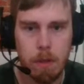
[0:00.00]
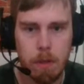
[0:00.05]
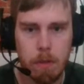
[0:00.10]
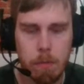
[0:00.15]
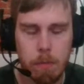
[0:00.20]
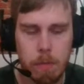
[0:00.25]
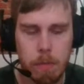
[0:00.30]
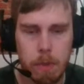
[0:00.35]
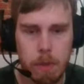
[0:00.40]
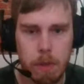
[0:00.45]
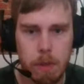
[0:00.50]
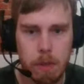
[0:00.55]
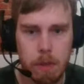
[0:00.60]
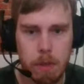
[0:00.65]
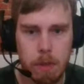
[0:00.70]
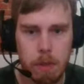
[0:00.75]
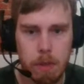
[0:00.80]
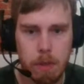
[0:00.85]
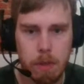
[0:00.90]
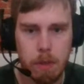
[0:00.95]

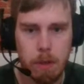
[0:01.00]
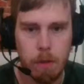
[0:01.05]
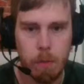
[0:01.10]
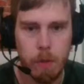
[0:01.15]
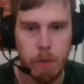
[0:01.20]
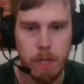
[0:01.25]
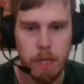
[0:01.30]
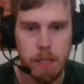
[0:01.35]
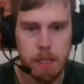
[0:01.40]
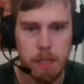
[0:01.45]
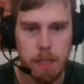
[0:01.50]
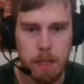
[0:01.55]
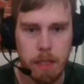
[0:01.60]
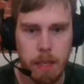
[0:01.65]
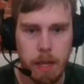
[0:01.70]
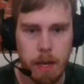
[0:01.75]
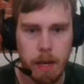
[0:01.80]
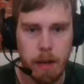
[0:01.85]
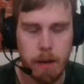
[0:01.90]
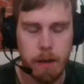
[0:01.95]
White doesn't
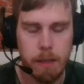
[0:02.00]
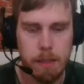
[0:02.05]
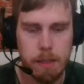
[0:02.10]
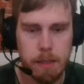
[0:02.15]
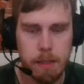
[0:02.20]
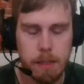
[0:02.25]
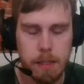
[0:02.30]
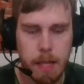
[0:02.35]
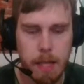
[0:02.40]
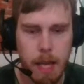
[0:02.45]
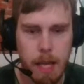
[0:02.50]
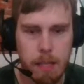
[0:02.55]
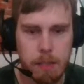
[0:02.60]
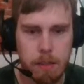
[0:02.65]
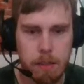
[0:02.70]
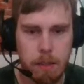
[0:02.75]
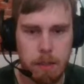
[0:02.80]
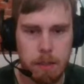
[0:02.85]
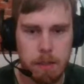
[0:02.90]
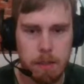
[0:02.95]
care, he just
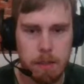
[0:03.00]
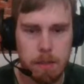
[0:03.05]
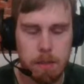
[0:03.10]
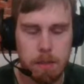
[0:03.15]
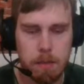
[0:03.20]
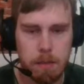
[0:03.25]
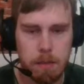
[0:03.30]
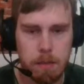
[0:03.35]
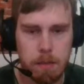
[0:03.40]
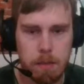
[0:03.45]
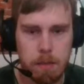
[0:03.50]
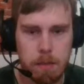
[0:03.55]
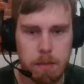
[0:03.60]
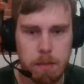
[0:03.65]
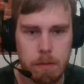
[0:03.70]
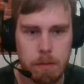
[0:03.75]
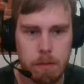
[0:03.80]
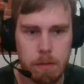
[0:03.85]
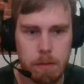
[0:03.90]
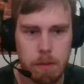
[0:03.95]
castles.
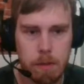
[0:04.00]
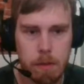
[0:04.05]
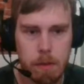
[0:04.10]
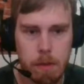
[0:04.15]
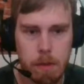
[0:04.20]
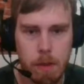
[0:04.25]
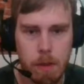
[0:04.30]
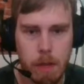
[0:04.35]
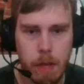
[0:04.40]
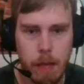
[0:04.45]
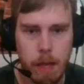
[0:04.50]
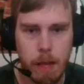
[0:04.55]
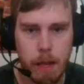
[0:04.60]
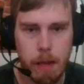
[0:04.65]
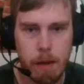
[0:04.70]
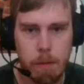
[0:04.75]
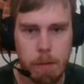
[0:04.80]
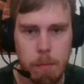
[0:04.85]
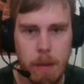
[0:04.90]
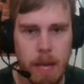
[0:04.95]

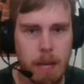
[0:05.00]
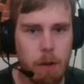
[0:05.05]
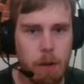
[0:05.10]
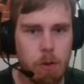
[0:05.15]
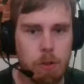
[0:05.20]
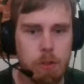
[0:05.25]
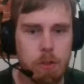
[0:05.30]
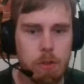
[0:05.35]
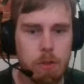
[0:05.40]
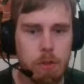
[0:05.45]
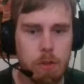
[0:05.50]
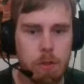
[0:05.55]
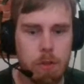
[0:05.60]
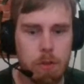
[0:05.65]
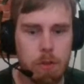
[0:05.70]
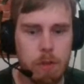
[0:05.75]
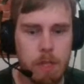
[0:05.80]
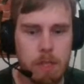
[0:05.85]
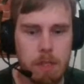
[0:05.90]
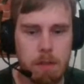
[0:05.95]
And black
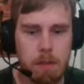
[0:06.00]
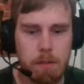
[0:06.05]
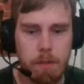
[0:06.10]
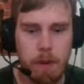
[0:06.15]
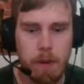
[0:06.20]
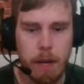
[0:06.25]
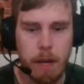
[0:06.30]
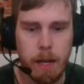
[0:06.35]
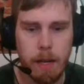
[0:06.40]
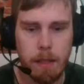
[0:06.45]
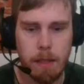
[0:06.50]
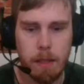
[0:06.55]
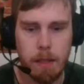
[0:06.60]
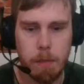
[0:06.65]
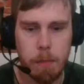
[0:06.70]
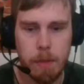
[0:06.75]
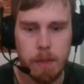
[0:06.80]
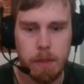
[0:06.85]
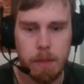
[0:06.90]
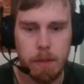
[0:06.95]
also doesn't find anything
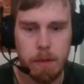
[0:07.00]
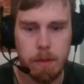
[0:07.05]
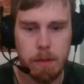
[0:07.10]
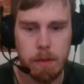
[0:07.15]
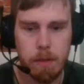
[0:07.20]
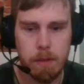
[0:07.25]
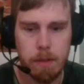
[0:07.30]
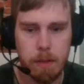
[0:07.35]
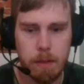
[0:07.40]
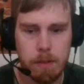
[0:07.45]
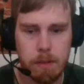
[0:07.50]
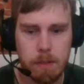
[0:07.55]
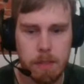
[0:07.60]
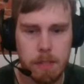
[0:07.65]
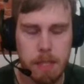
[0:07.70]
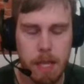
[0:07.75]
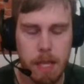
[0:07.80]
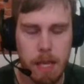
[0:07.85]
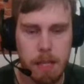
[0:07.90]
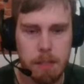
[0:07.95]
better than
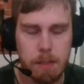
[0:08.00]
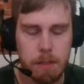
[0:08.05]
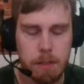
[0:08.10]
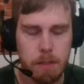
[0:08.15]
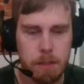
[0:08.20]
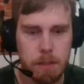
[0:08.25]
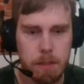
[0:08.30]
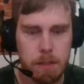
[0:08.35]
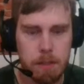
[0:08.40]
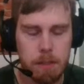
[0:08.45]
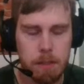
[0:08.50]
just castles.